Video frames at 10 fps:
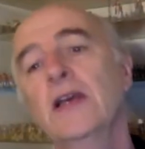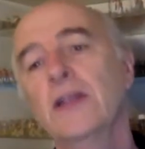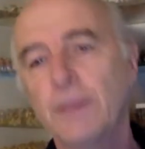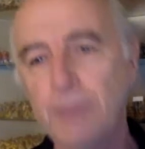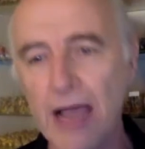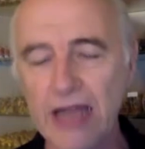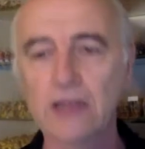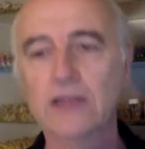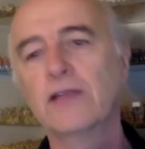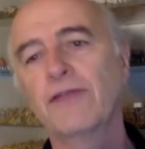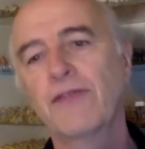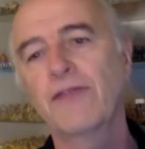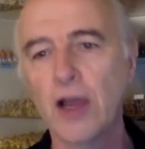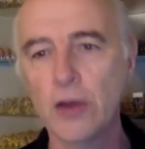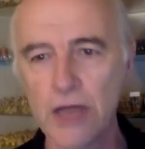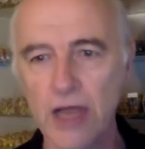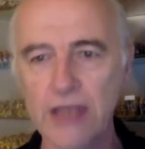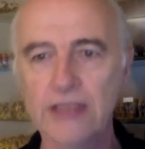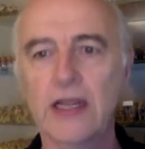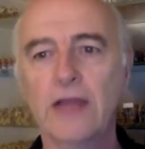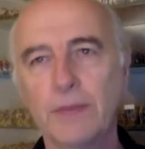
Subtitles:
the battle to flow nicely.